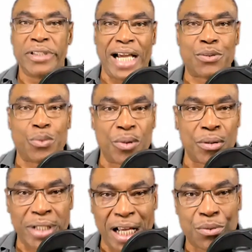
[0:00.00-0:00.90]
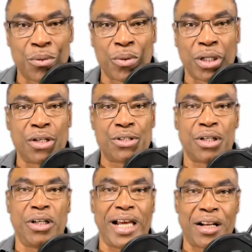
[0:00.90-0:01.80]
That's what that's what we're going to
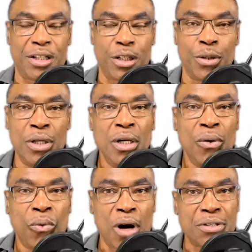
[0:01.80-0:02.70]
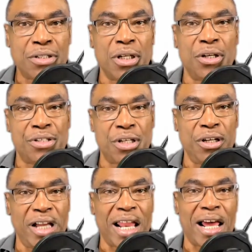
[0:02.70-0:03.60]
show you how to do. We're also going to show
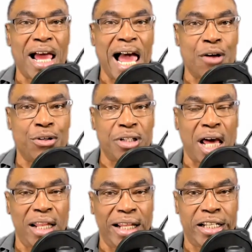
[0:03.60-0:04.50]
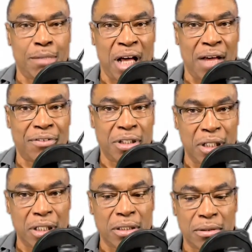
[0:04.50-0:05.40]
you how, how to not let them off the
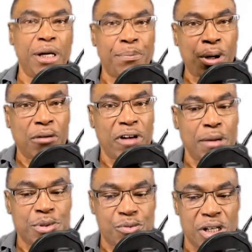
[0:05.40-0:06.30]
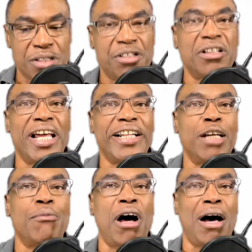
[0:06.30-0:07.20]
hook. Their program is structured to let
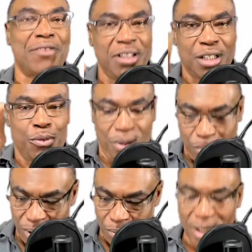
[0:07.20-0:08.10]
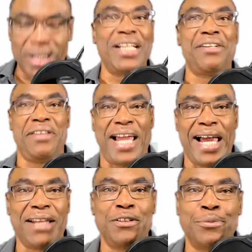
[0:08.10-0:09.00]
them off the hook. We'll, we'll, we'll get to
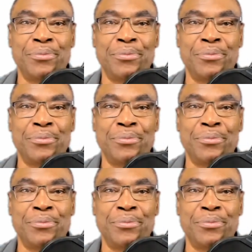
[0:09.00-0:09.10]
that.